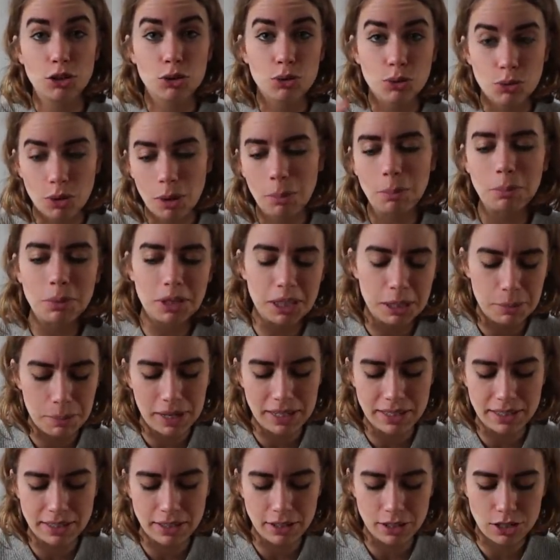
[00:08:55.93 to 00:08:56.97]
crumbly
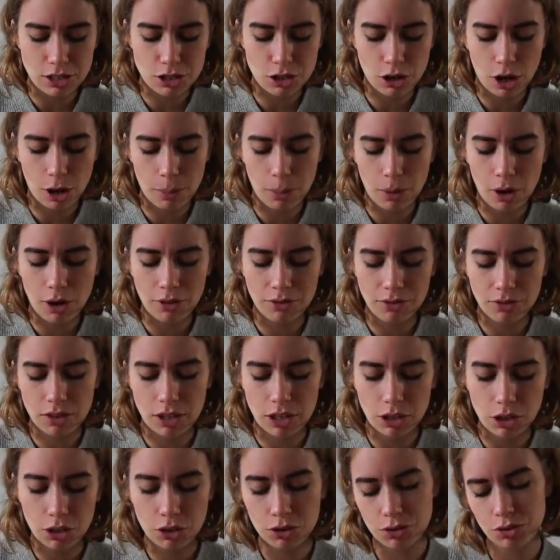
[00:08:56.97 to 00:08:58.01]
bits on top of
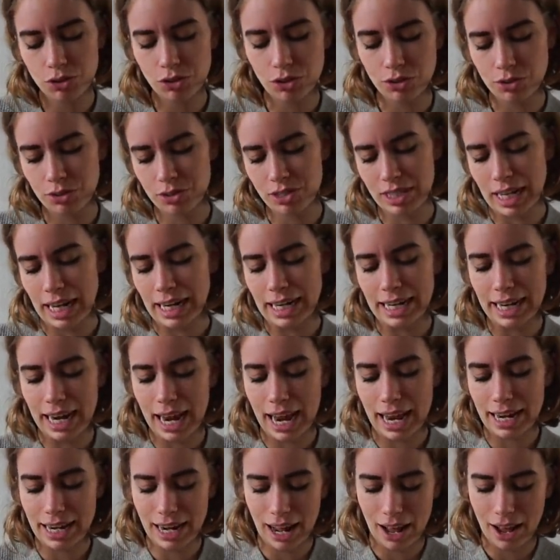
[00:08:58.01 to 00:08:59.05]
the couscous salad
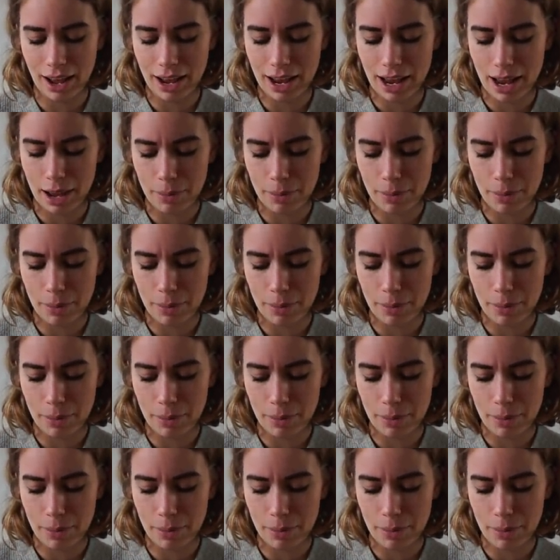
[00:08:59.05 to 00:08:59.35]
and I